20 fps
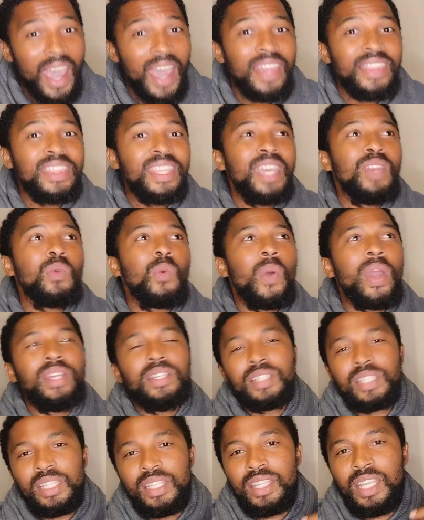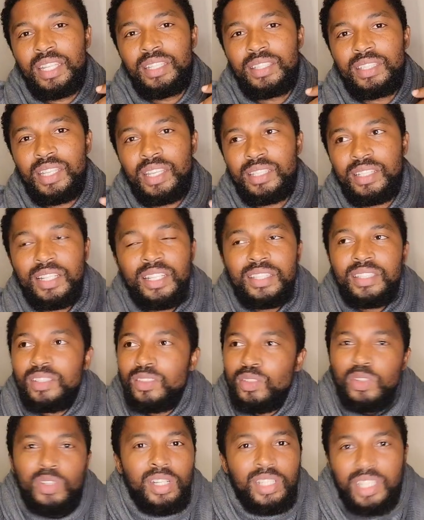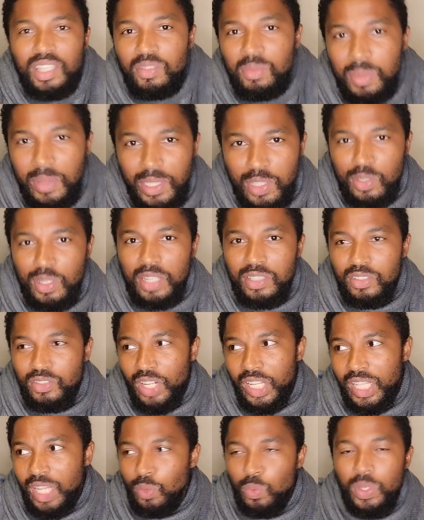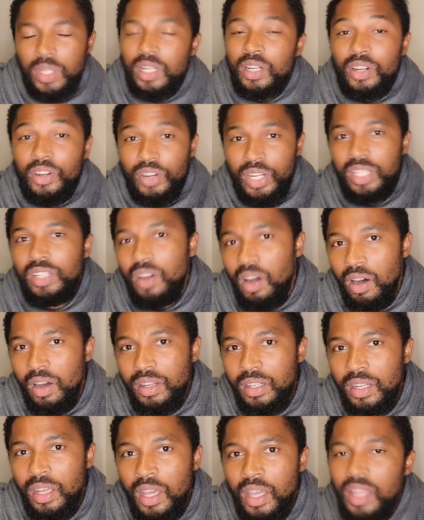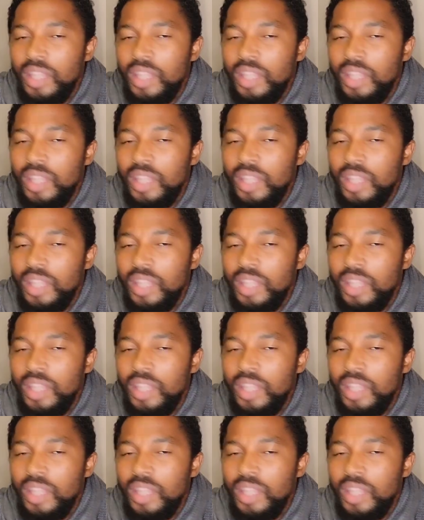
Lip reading: And then when she then says, listen, you're not giving me 2,000 rand that we had agreed on.